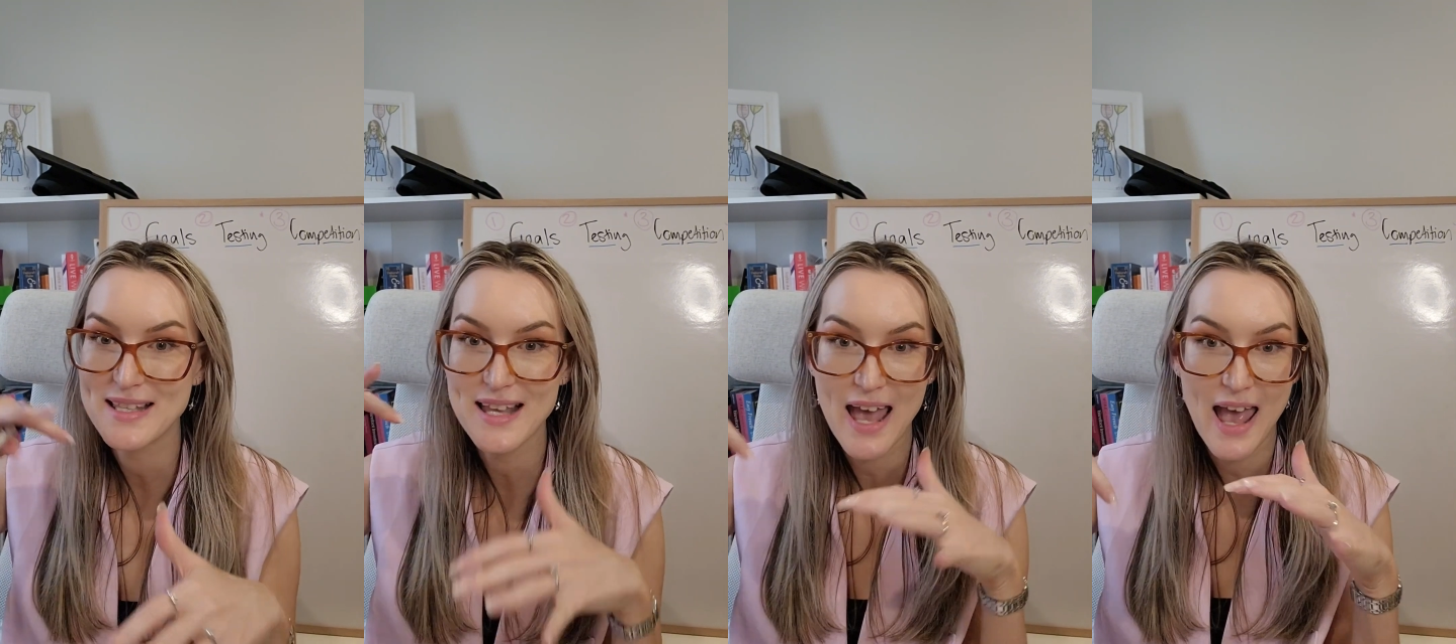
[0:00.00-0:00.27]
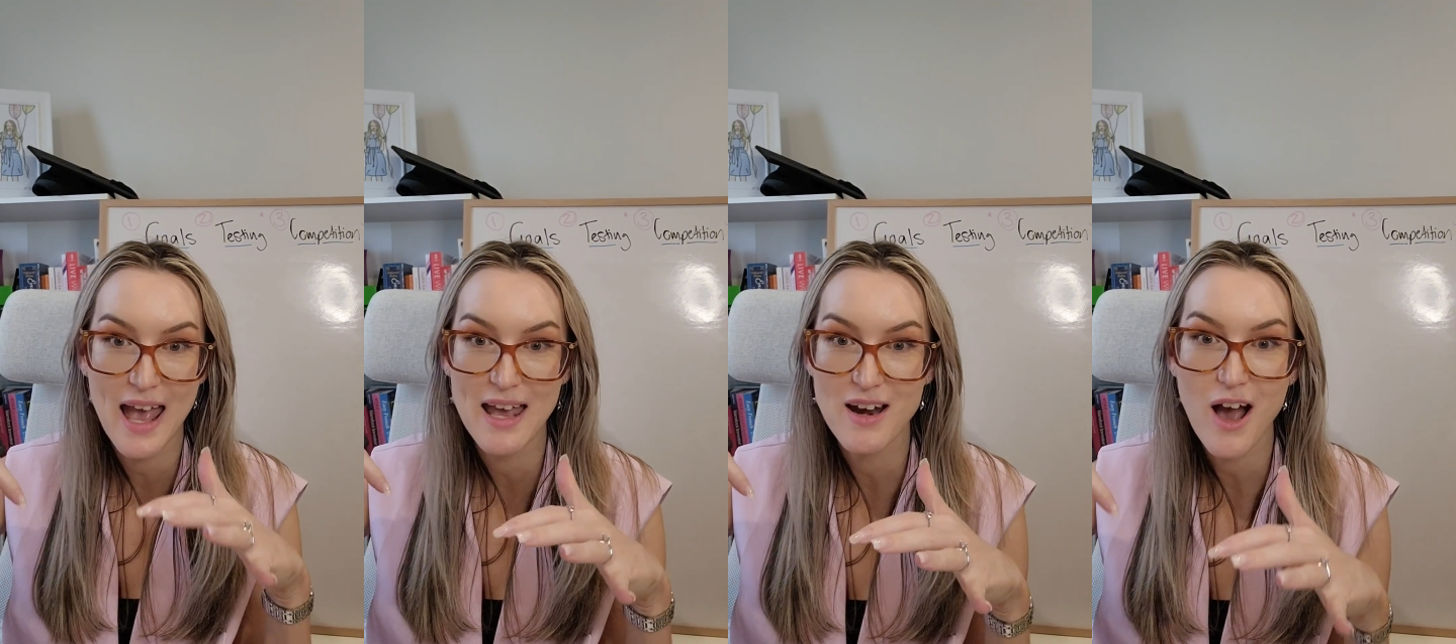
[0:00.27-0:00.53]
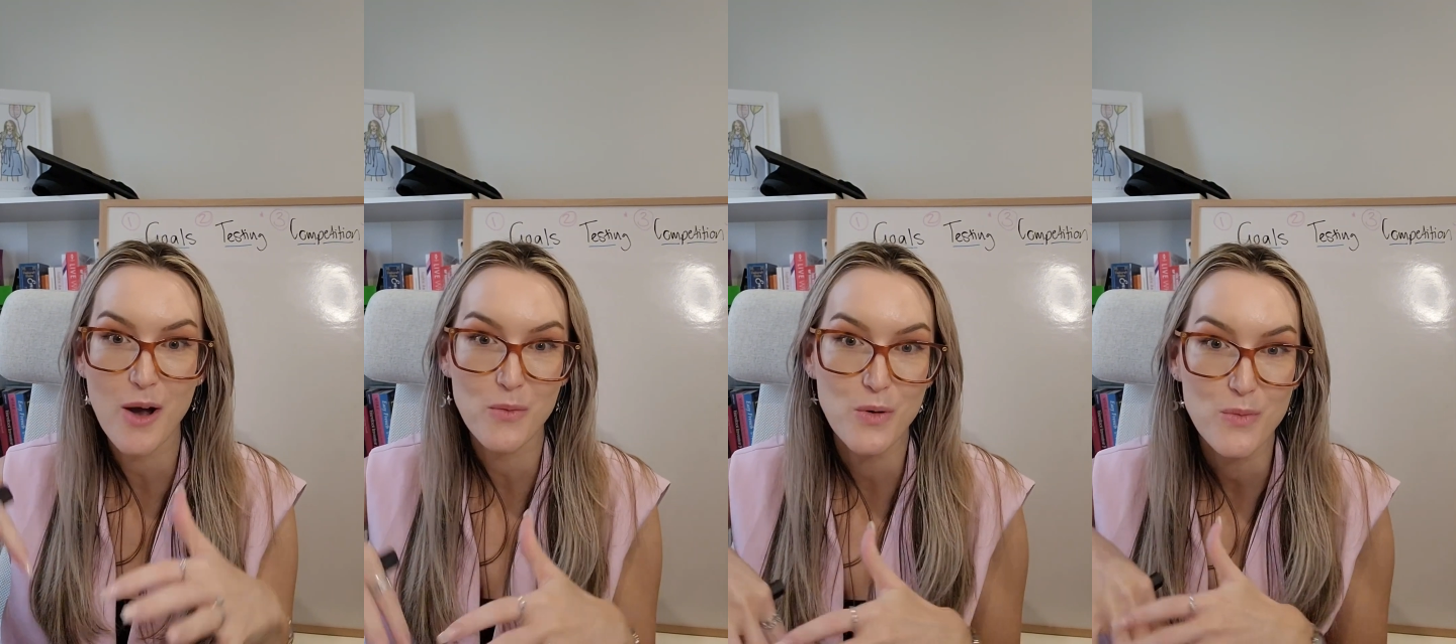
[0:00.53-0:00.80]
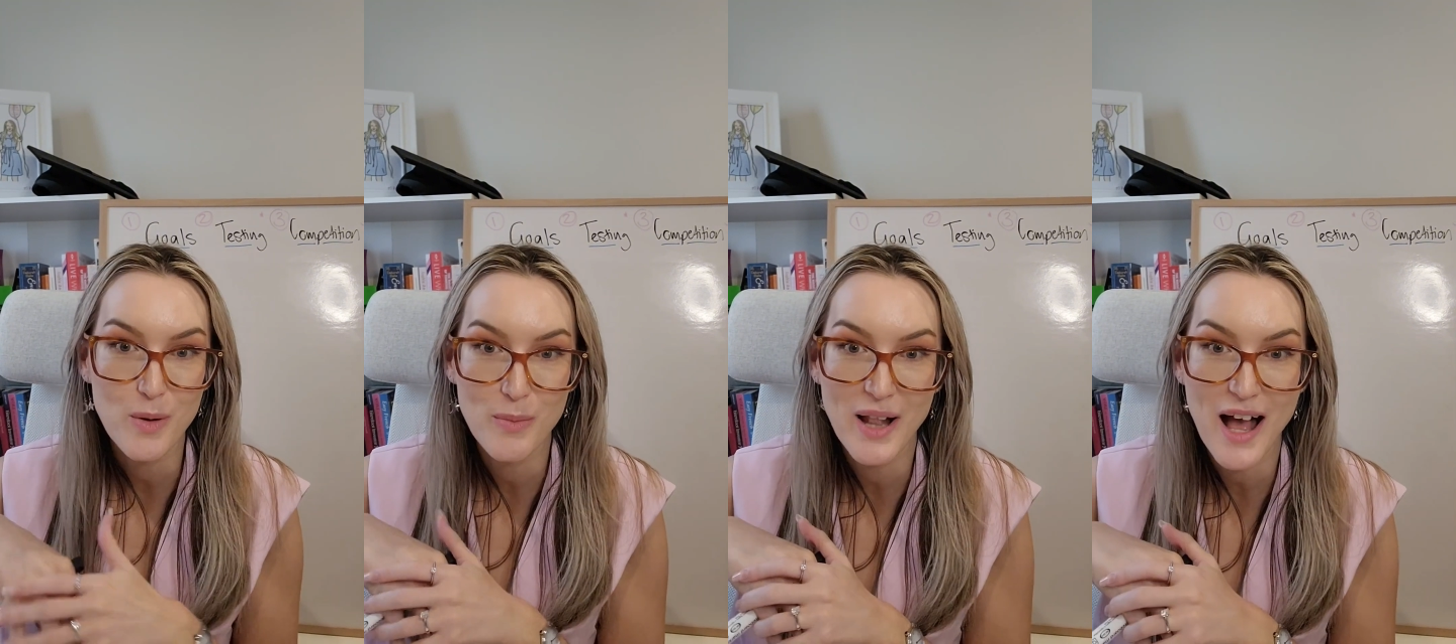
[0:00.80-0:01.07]
and I will
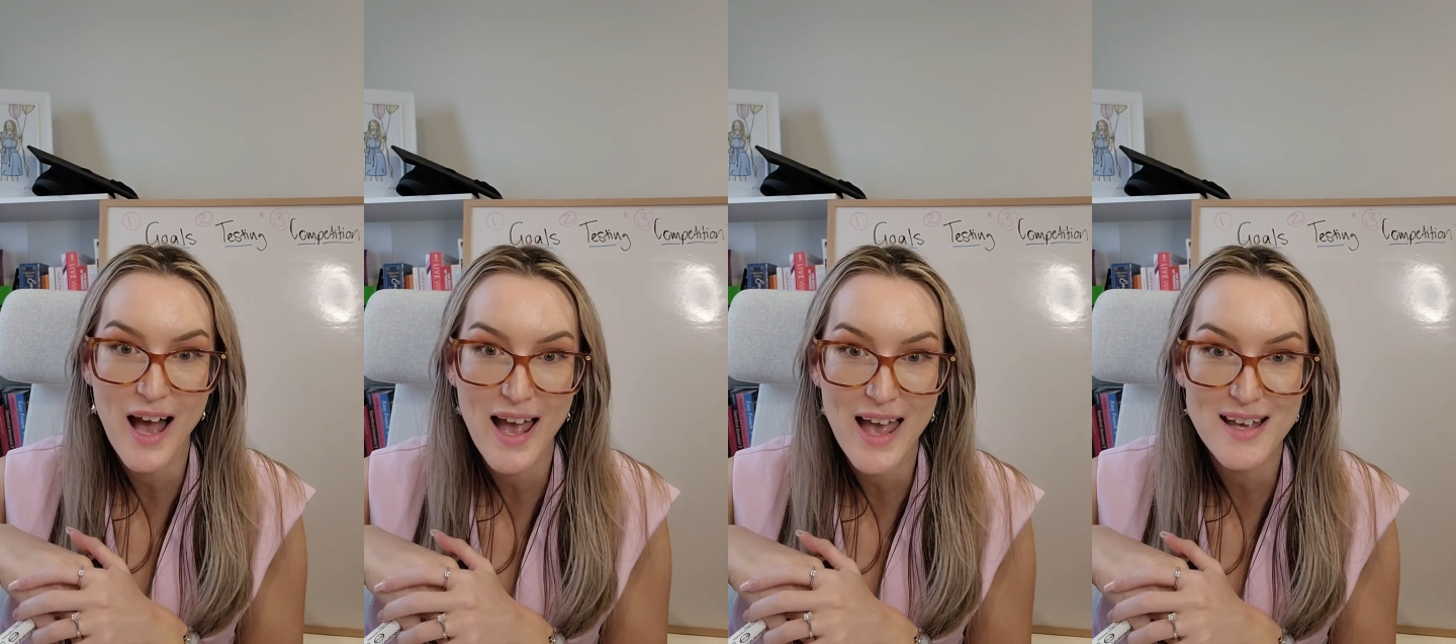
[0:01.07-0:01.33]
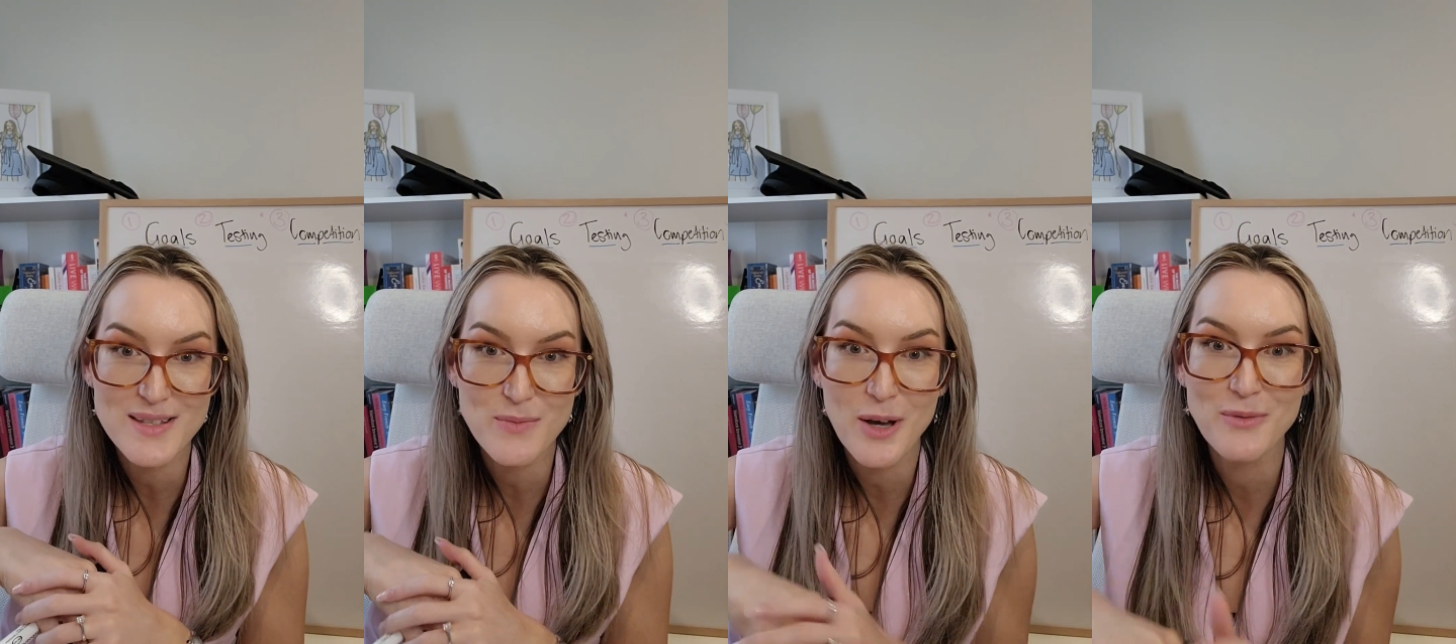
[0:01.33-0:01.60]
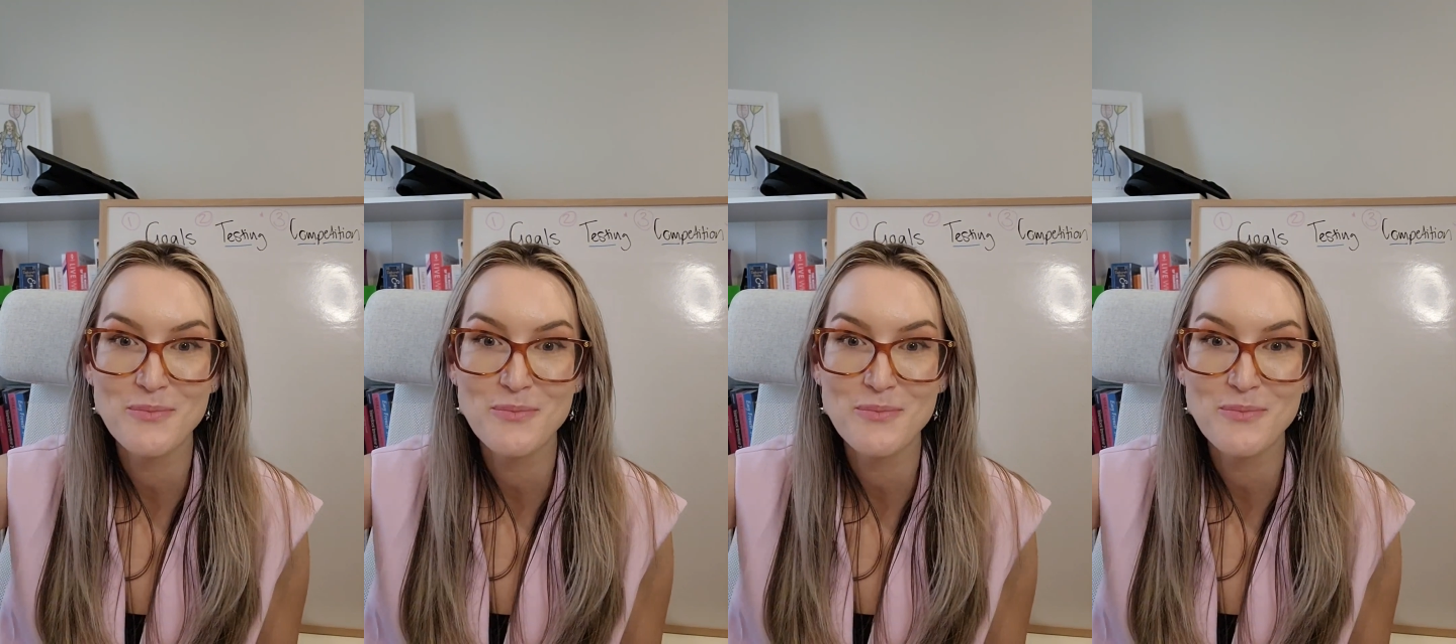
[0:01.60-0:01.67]
reply as well.